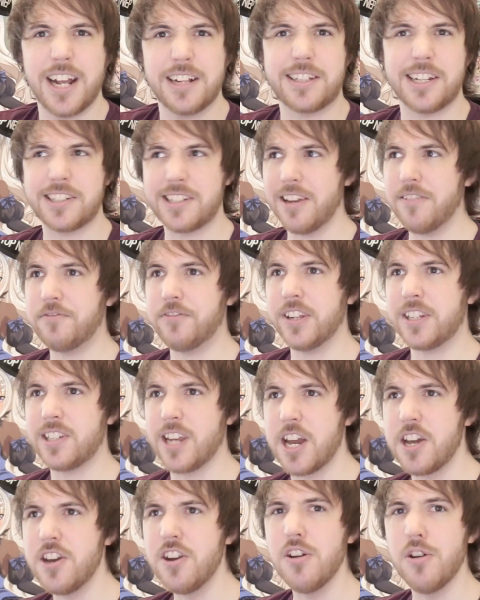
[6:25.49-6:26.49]
It's as if
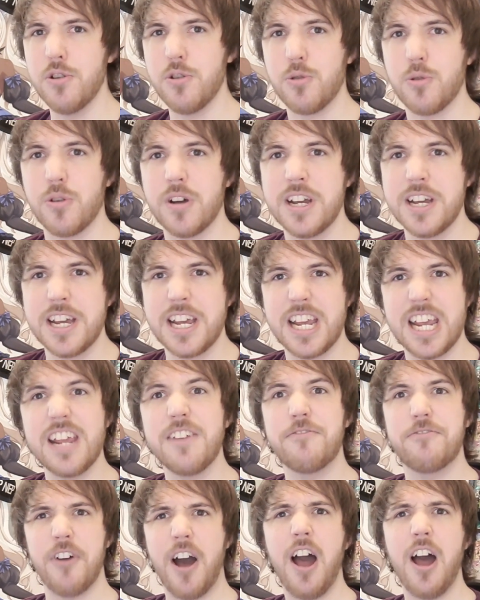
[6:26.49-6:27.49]
it's a new,
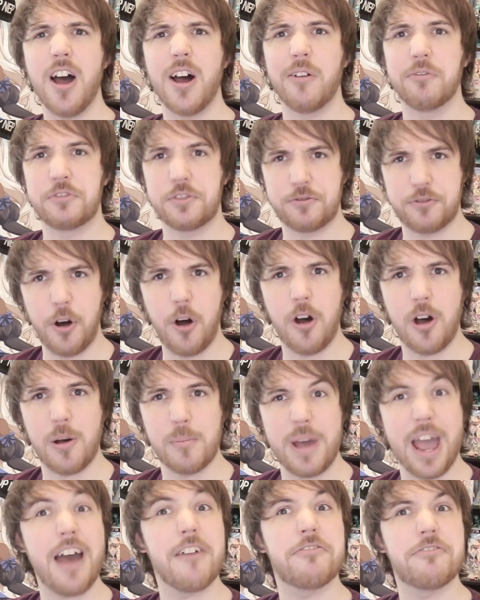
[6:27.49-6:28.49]
evolved
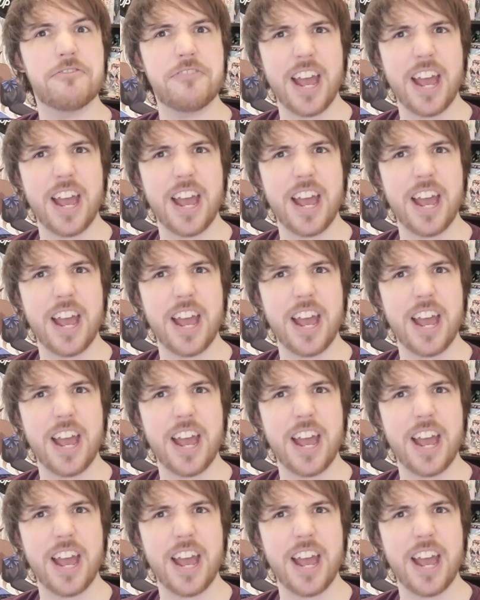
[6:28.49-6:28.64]
form of